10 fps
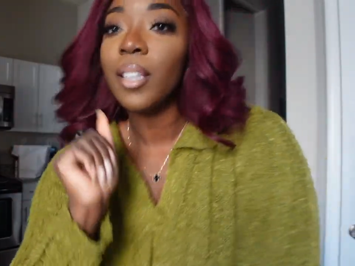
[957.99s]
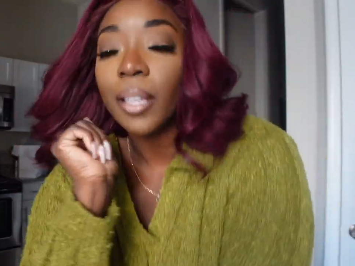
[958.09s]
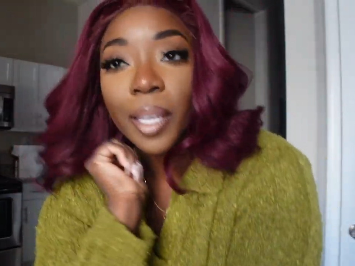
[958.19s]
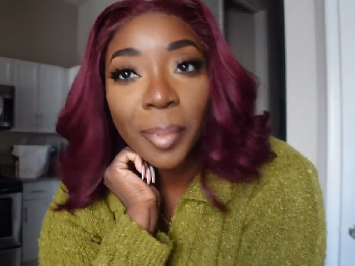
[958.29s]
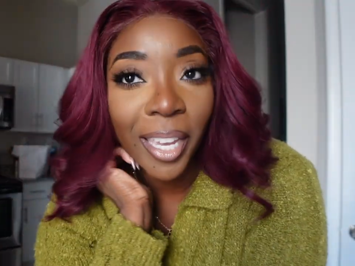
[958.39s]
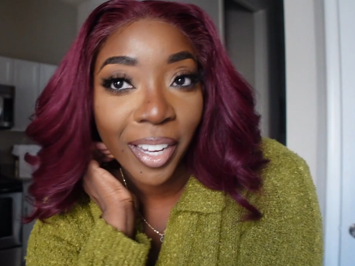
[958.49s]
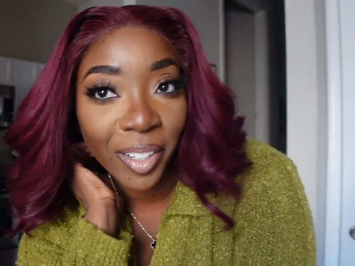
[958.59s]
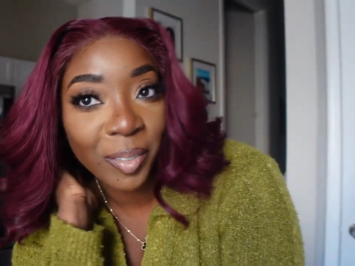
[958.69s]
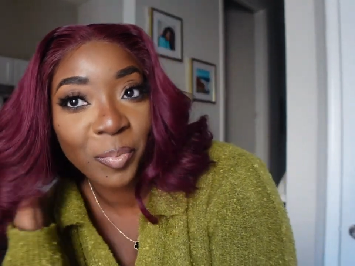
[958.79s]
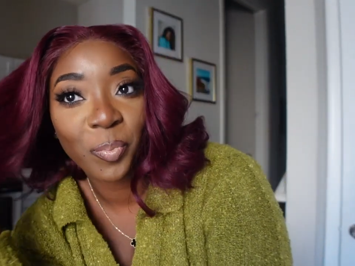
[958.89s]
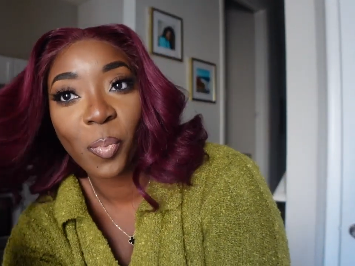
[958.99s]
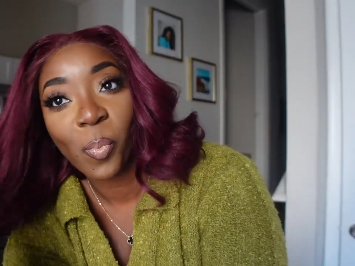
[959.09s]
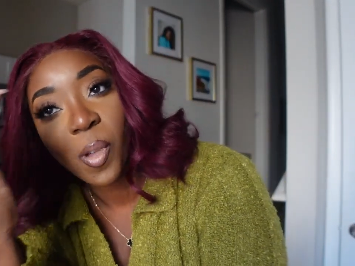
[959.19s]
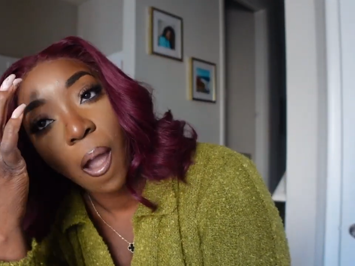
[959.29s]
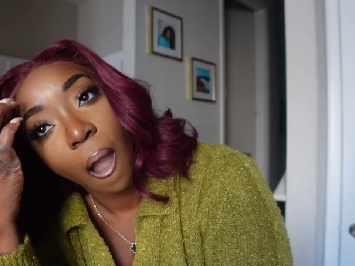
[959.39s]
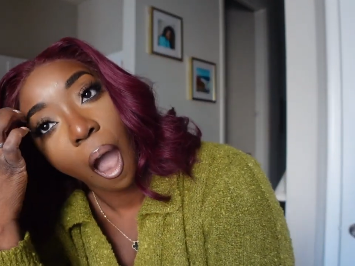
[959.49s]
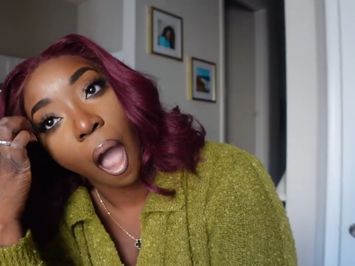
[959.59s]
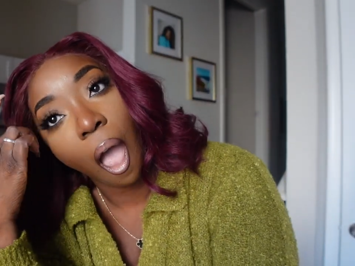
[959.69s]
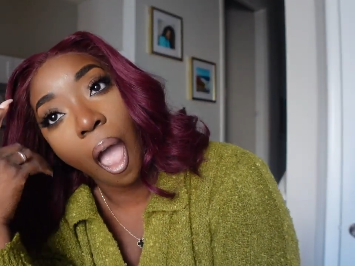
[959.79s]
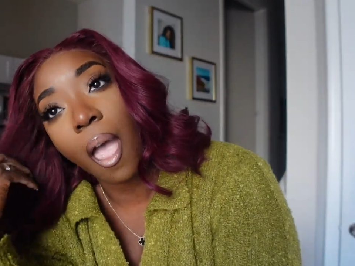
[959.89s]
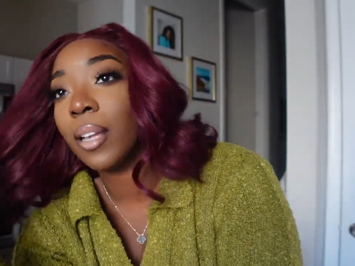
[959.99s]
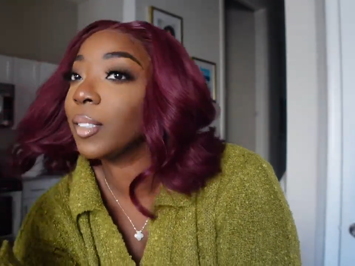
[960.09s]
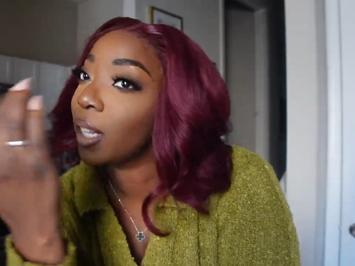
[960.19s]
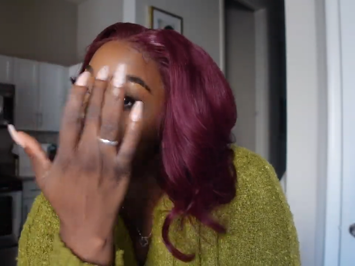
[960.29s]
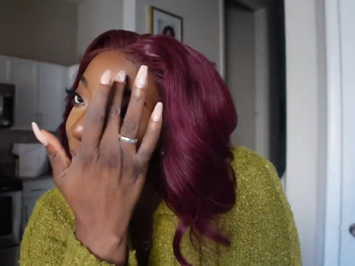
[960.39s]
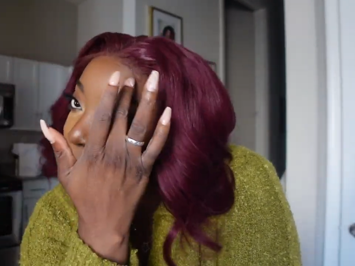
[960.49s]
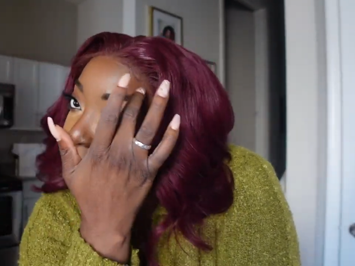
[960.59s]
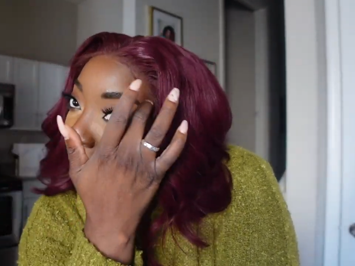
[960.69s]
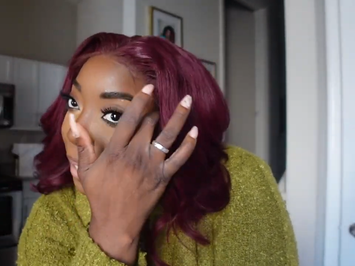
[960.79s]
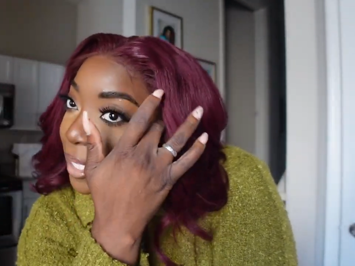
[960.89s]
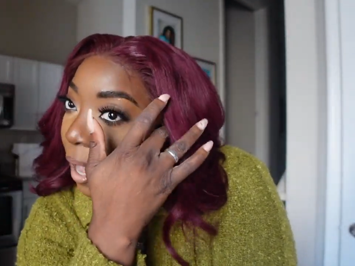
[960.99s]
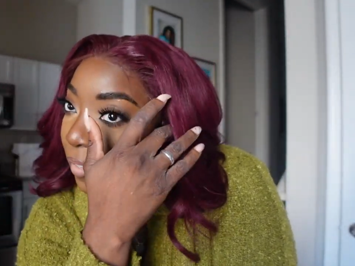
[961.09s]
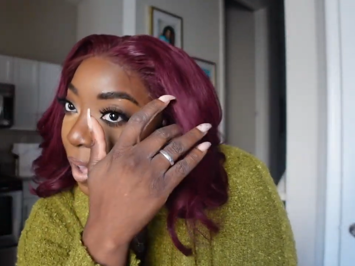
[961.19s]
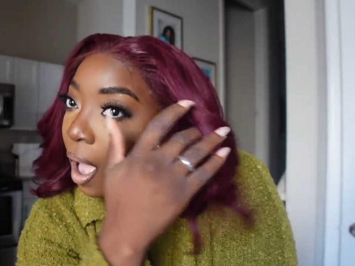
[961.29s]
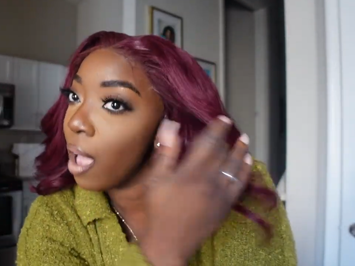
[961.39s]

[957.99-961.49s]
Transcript: I like my hair. Ah, I redid it myself.